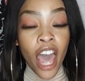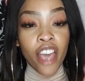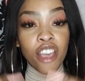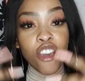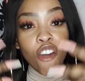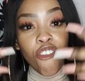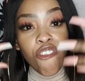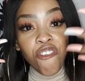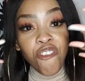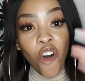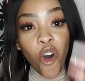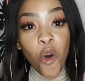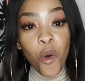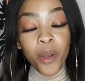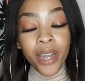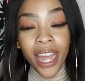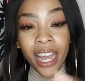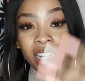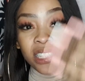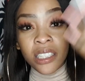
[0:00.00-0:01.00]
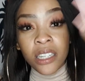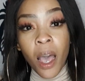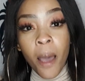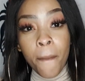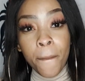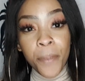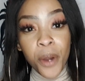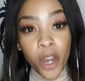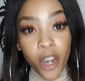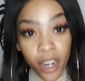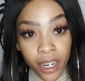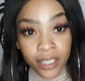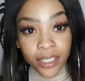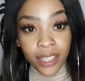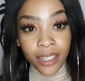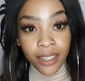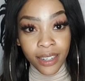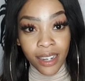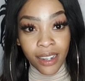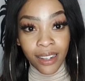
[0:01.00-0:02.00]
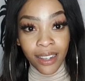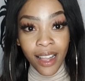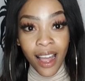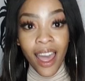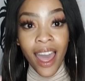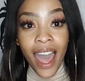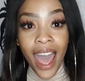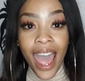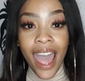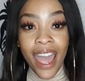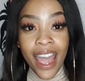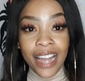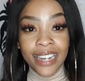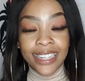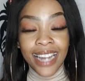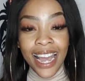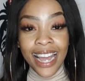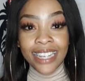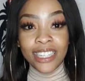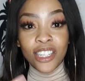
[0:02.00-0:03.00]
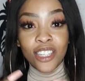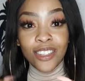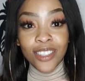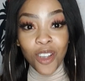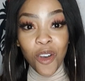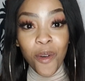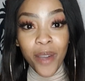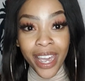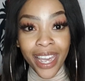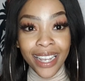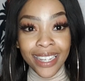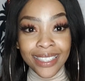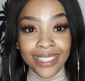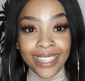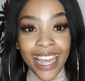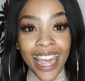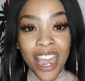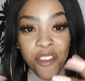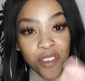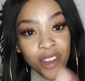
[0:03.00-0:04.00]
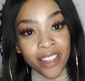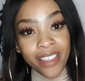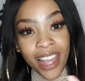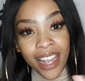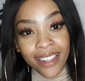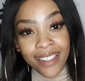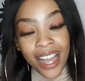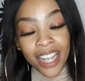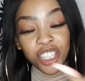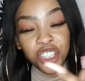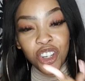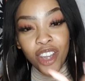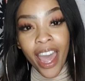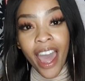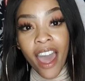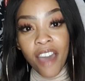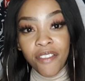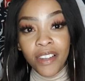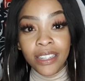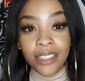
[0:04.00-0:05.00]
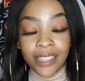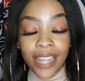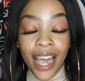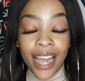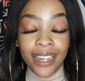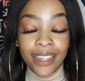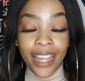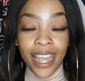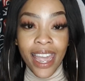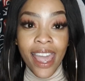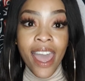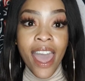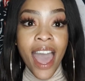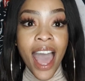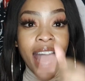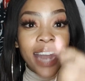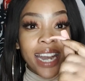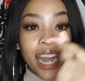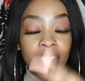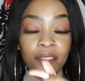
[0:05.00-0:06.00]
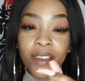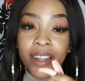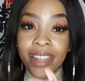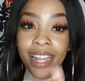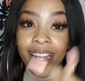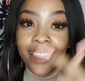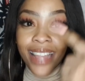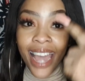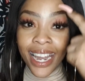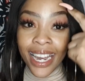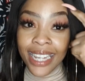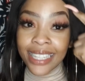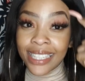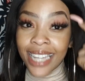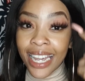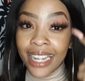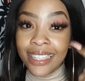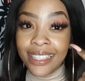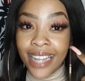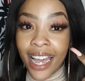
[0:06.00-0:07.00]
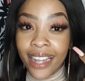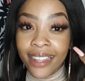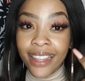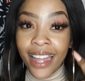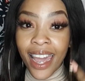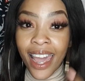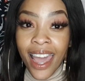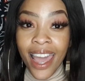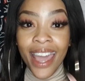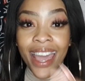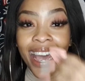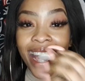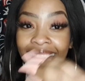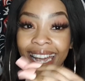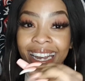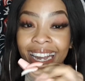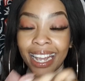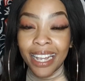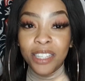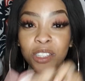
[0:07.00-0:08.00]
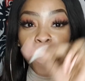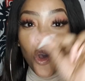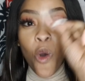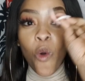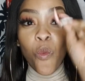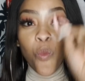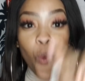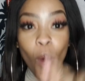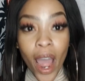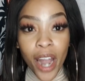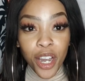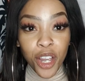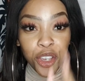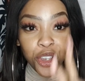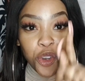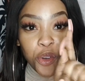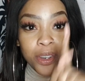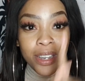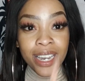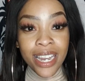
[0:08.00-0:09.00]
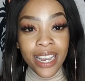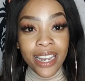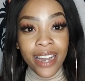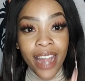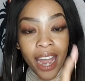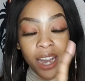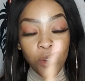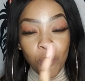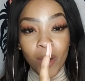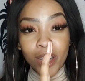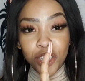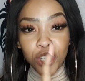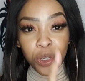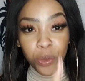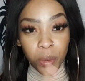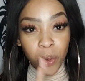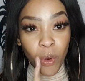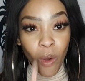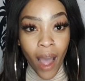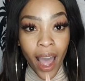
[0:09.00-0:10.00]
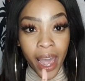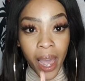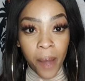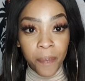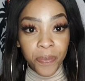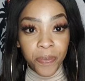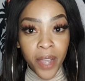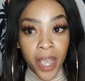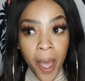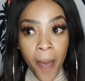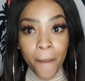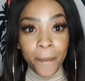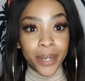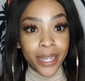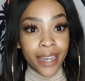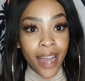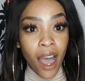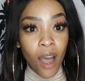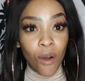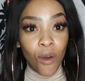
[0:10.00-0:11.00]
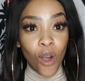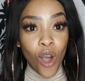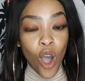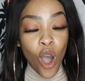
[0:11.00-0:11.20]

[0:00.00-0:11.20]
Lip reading: your phone is personal, and so is everything that you have inside there. And everything that is inside there, it is what you need and what you require. But now,